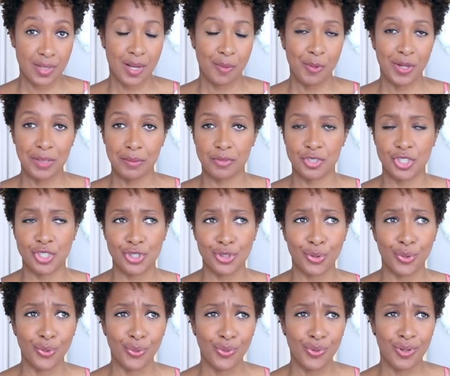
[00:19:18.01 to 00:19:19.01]
one,
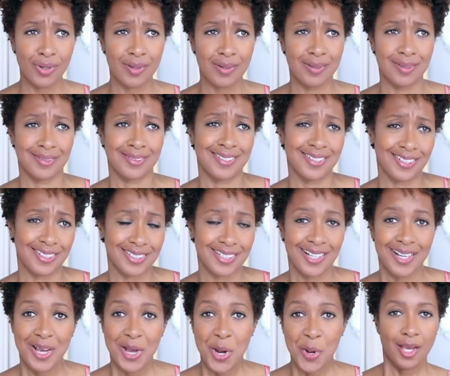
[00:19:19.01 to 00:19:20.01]
sure, oh God.
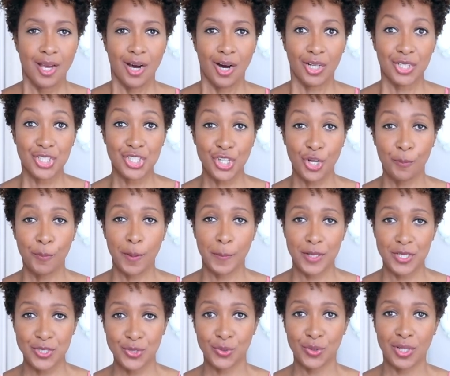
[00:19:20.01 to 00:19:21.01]
On Shopbop,
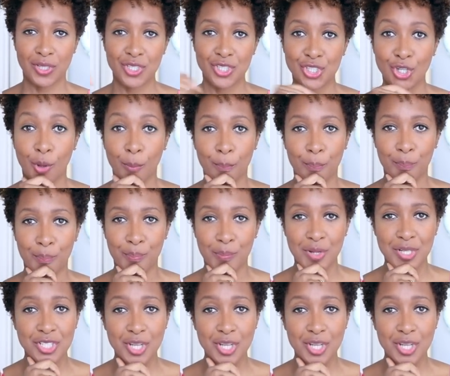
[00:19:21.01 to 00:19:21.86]
I saw, on Shop, on